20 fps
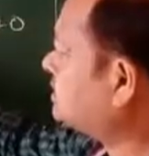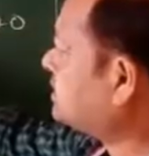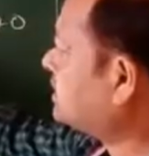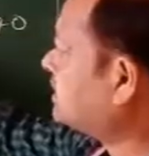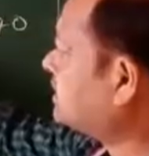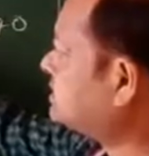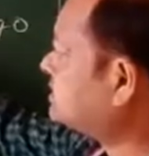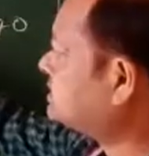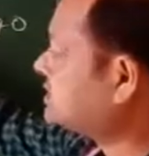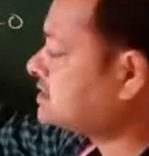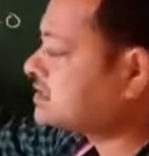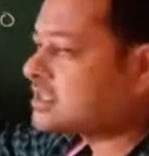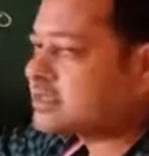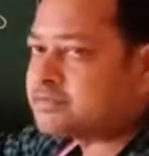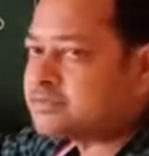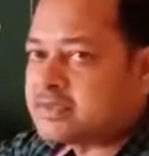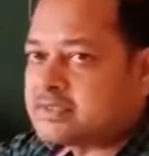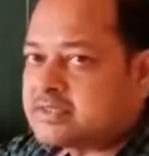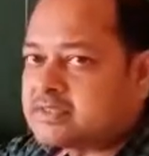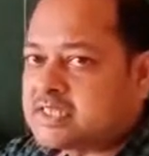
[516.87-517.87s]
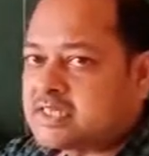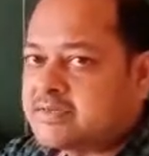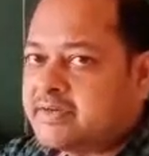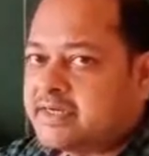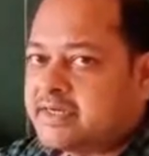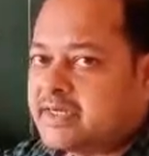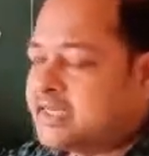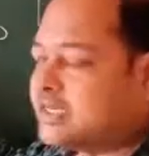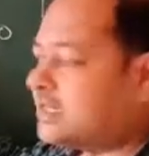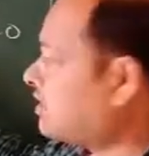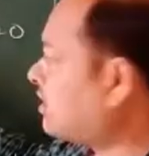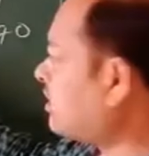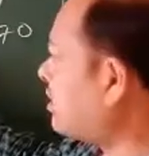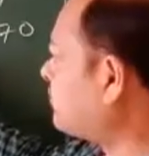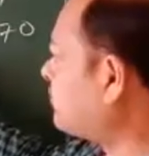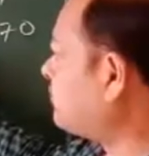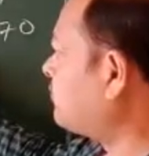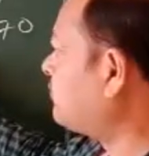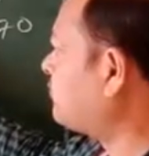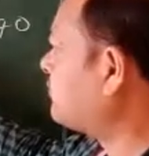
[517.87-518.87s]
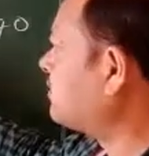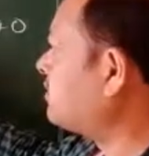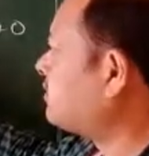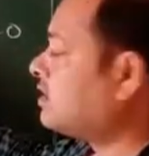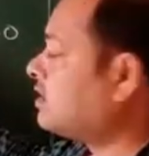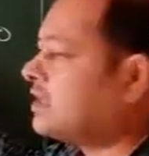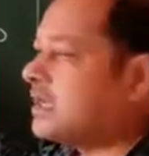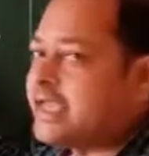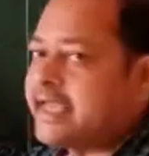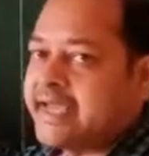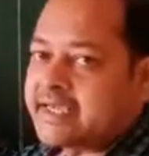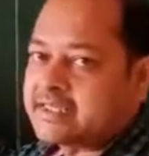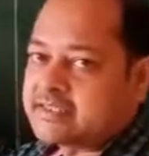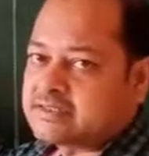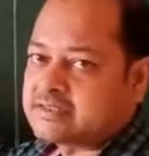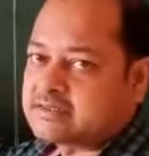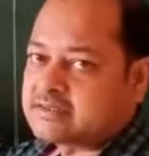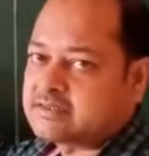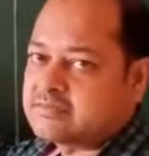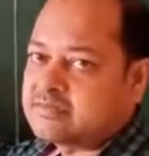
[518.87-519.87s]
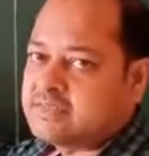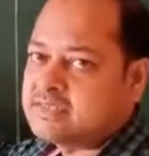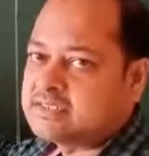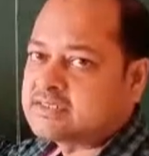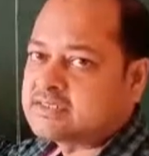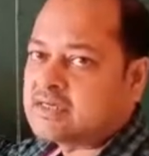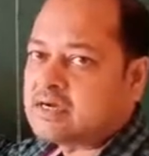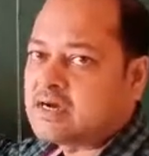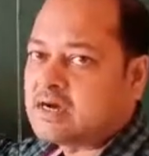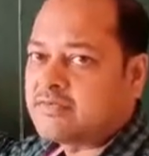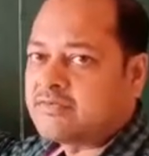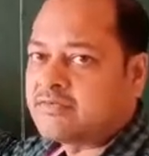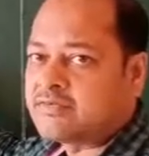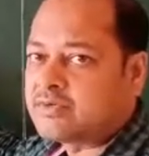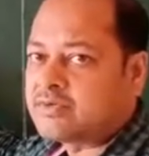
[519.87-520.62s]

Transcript: that is 6 upon 17 of x means of